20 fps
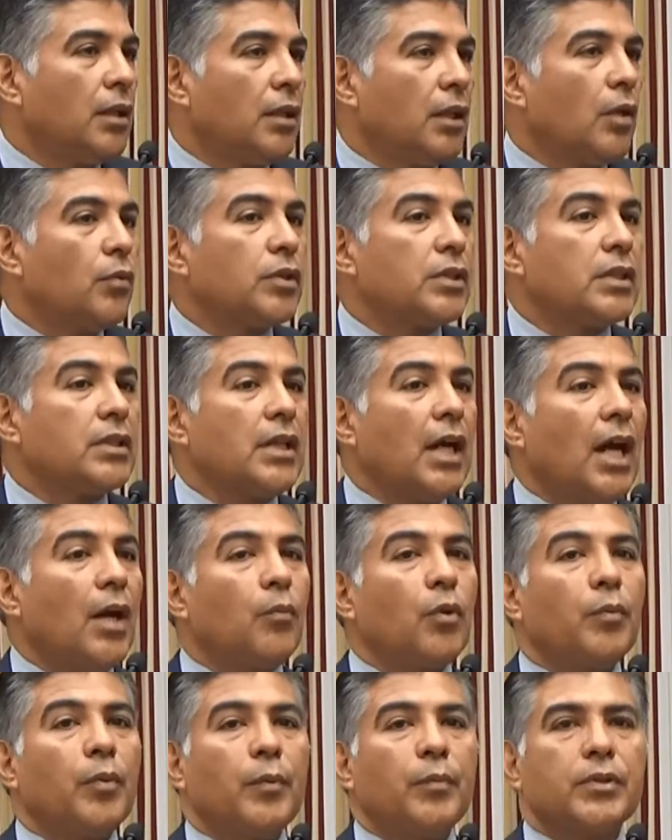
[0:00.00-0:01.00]
There was a
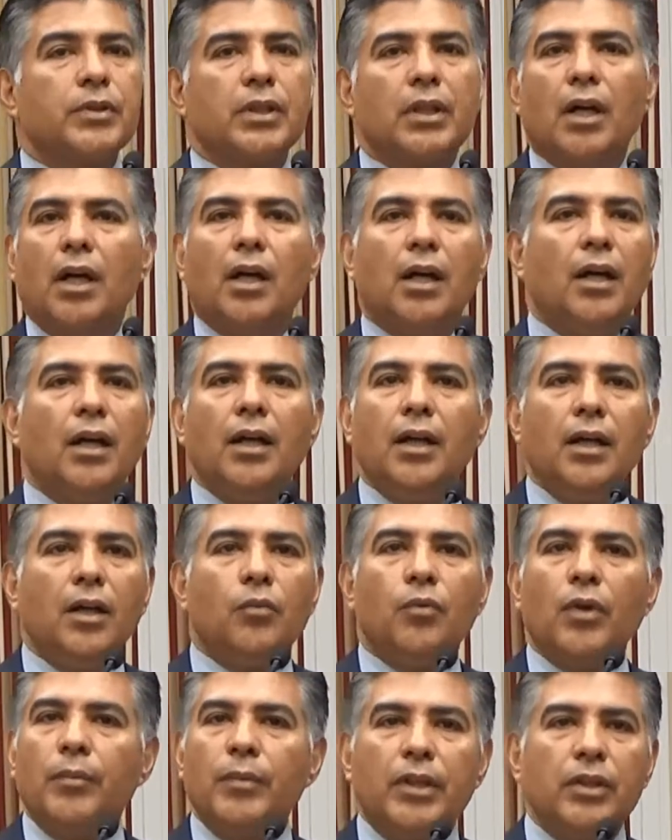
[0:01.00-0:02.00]
time where people said,
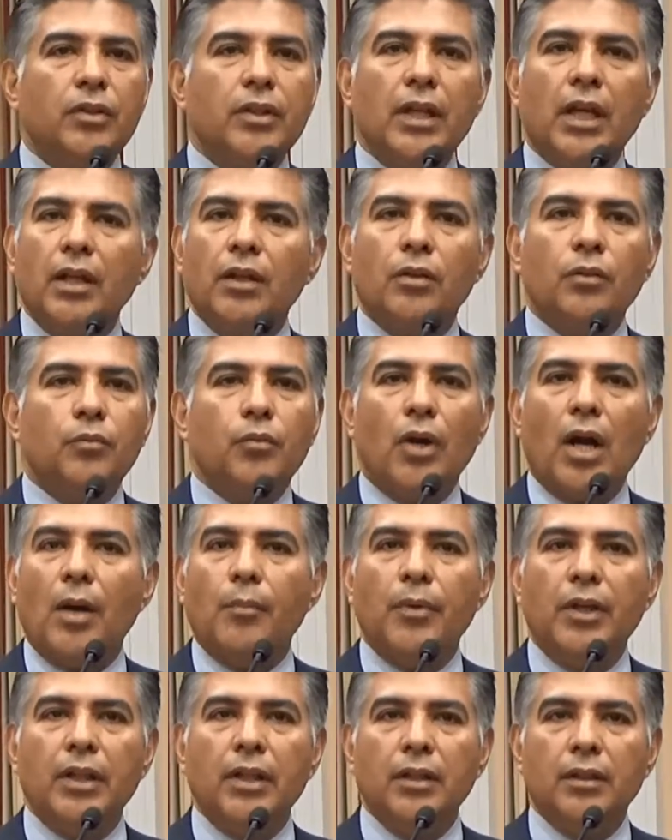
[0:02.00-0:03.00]
women, you can't own
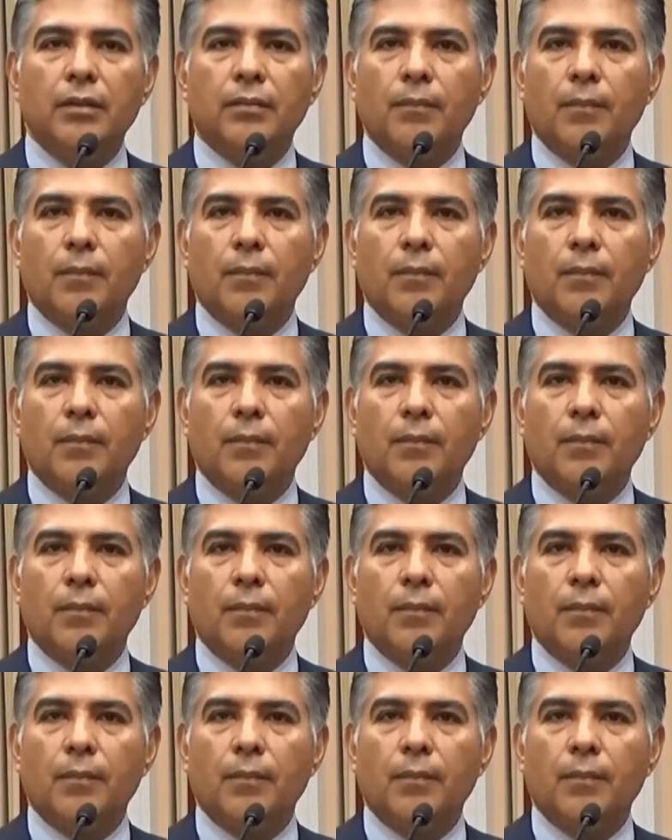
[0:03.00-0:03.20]
property.